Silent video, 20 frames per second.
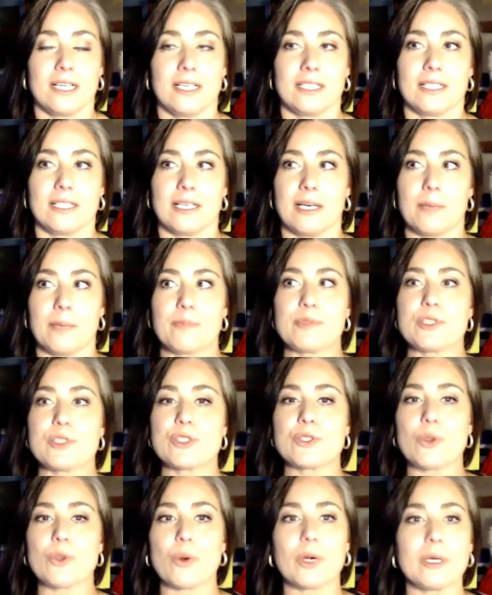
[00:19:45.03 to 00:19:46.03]

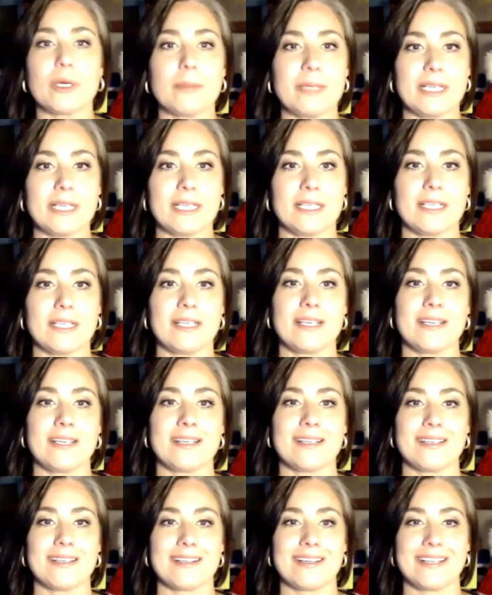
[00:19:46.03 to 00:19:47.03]
absorbing
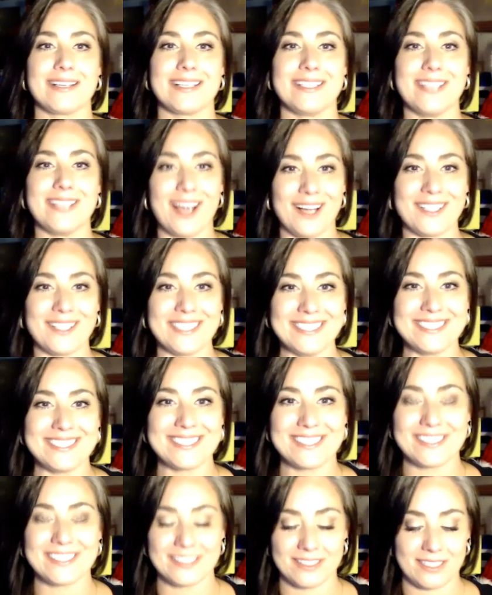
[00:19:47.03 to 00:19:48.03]

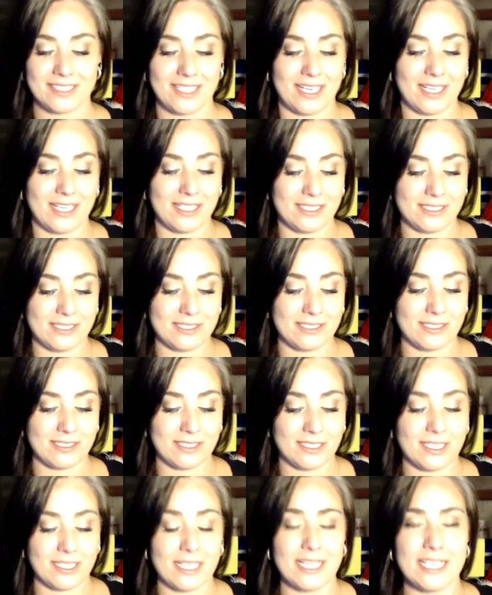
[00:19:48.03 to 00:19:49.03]
knowledge. And
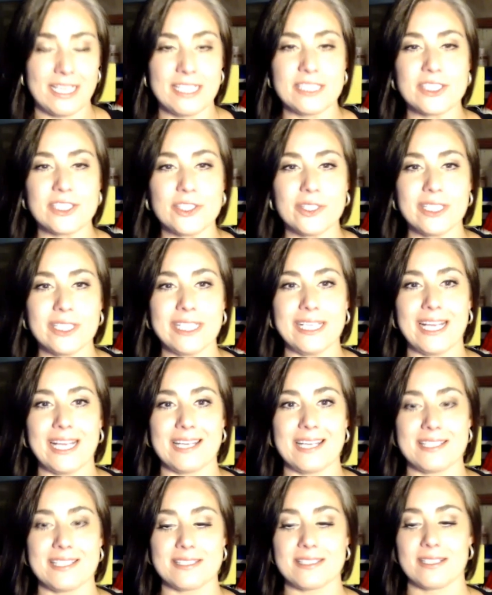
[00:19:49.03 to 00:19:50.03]
history
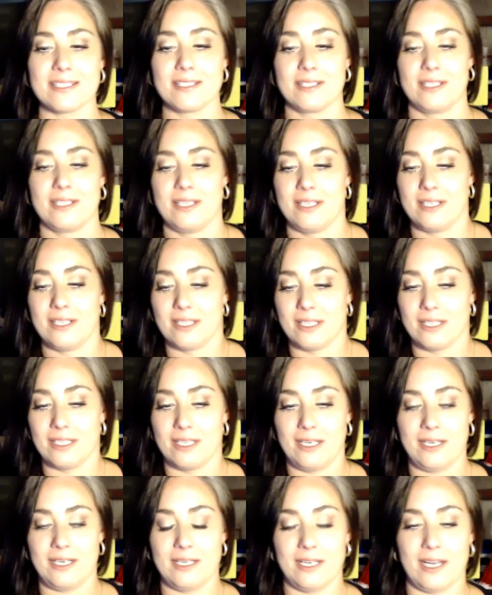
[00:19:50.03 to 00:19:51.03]
has,
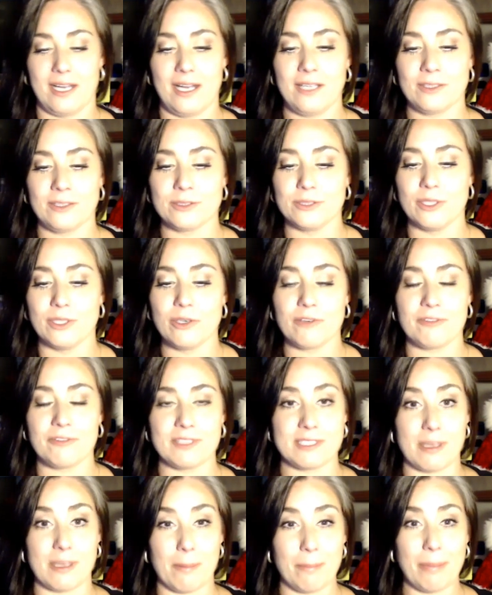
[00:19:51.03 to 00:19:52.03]
I don't know if
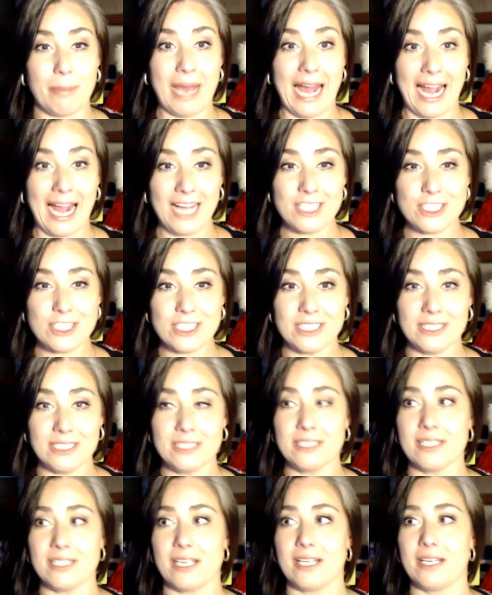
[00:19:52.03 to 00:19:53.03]
it's a passion.
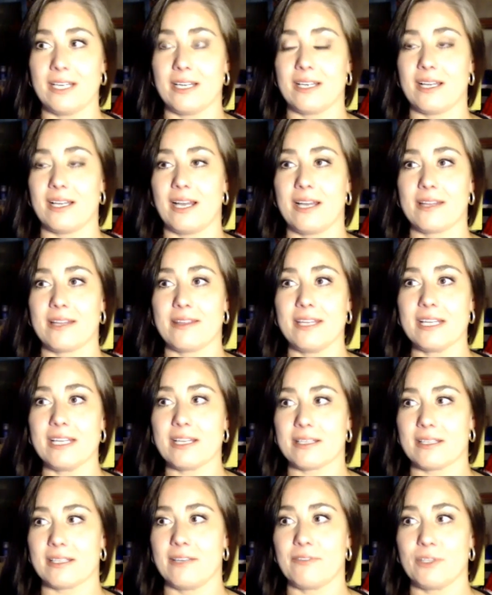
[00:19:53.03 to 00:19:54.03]
I think
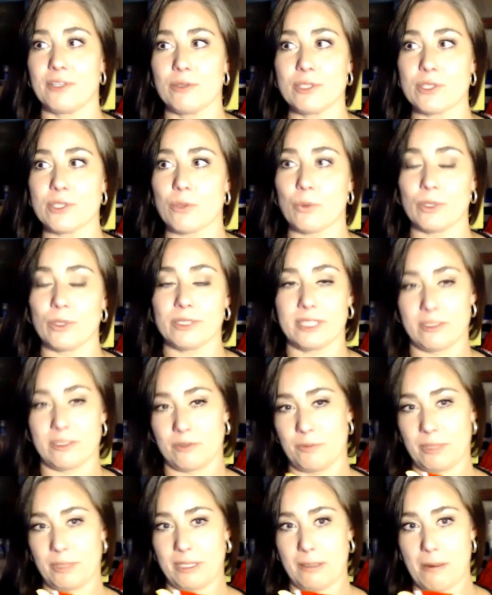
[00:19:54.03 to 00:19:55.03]
if there was a word that would
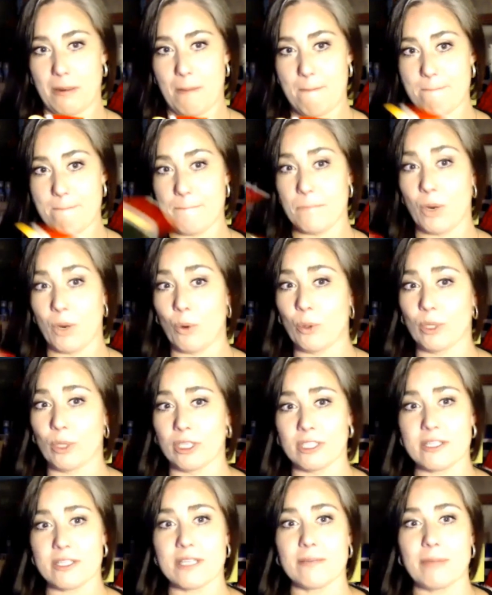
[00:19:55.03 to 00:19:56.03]
be
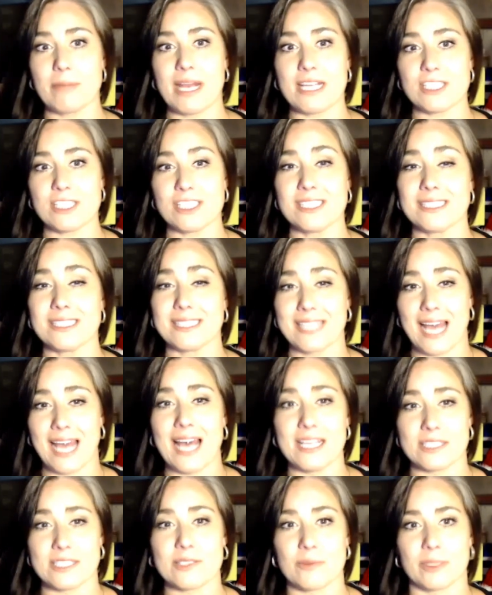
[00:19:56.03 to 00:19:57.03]
more than passion,
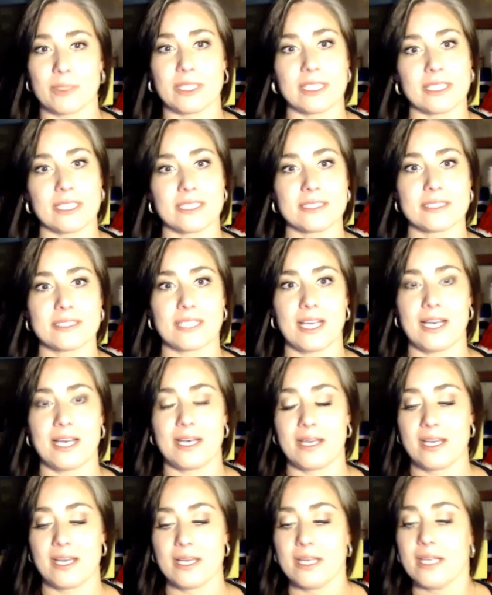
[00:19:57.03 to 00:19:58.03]
that's what it is. I
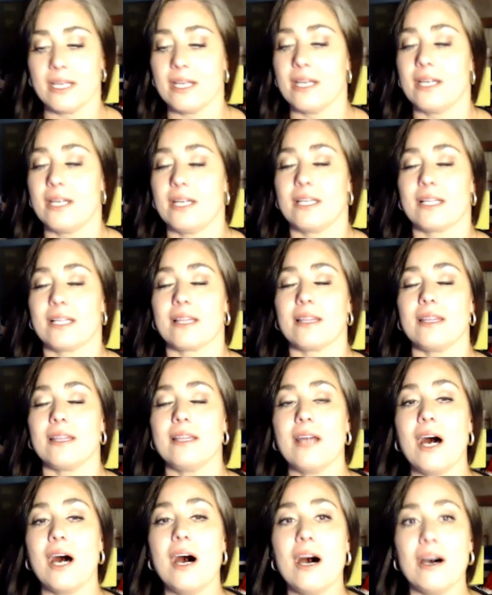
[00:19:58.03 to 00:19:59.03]

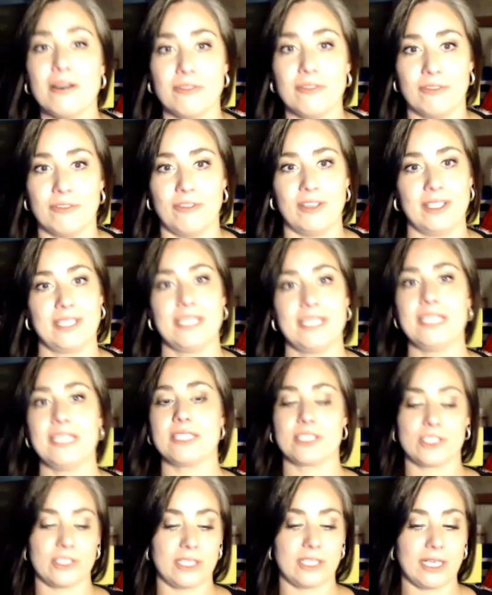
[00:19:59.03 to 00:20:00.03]
love
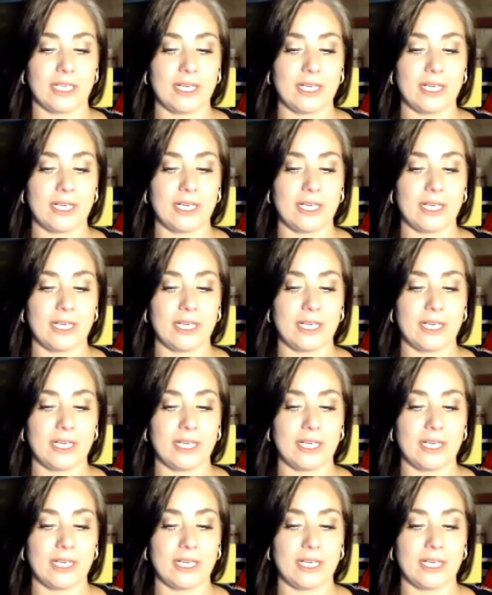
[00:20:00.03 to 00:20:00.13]
history.